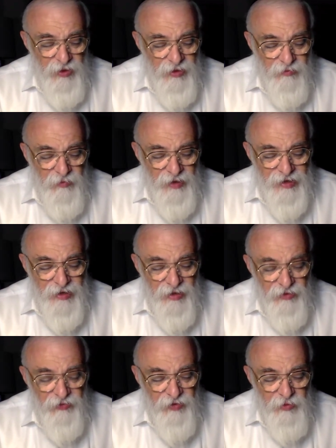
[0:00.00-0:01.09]
the main
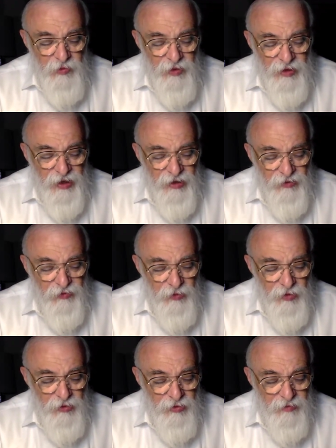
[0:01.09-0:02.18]
difference between getting
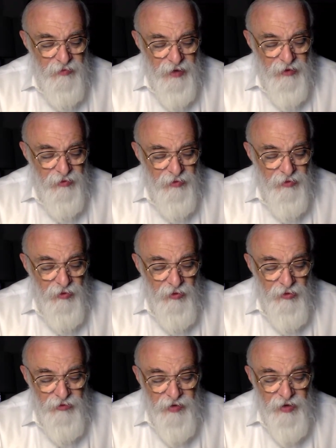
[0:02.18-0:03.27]
food through the mouth
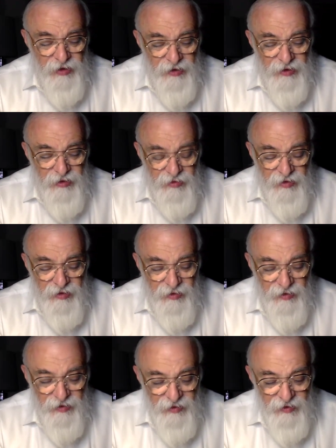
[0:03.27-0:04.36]
or directly into the
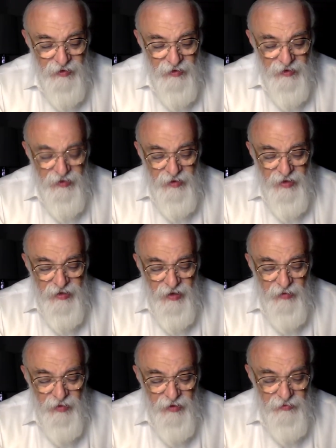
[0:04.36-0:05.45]
into the
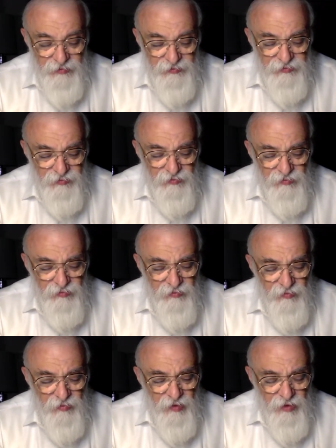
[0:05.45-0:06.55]
stomach,
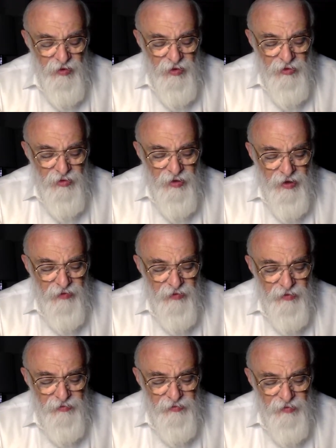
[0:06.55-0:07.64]
through the
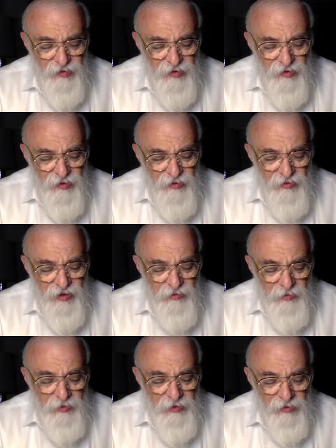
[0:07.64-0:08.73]
navel, through the
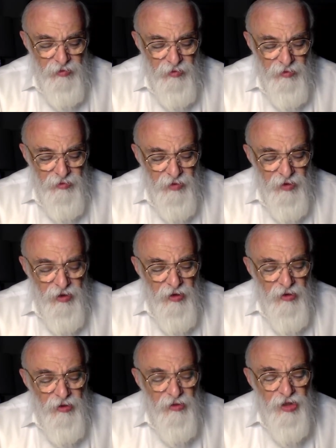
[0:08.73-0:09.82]
umbilical cord?
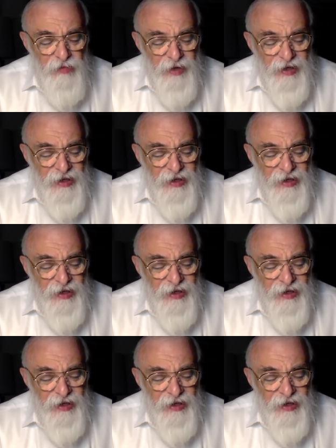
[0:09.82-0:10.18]
It's a